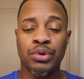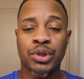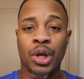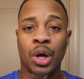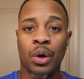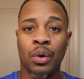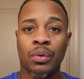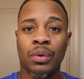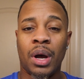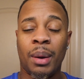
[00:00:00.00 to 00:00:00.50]

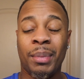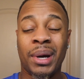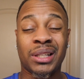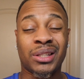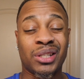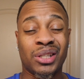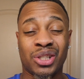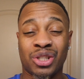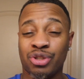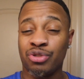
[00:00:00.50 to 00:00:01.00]
So I'm
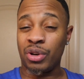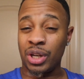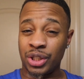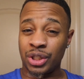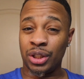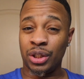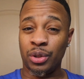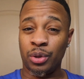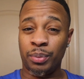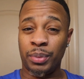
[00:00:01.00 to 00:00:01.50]
about to
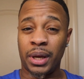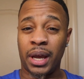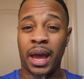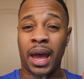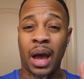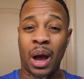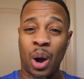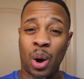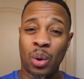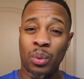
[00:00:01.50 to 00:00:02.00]
stretch a little bit
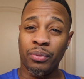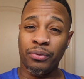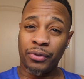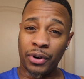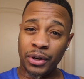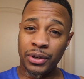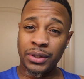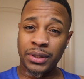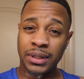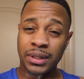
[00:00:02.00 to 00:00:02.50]
at home
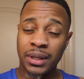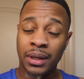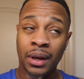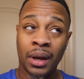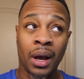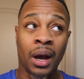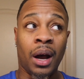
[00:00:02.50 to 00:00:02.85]
first.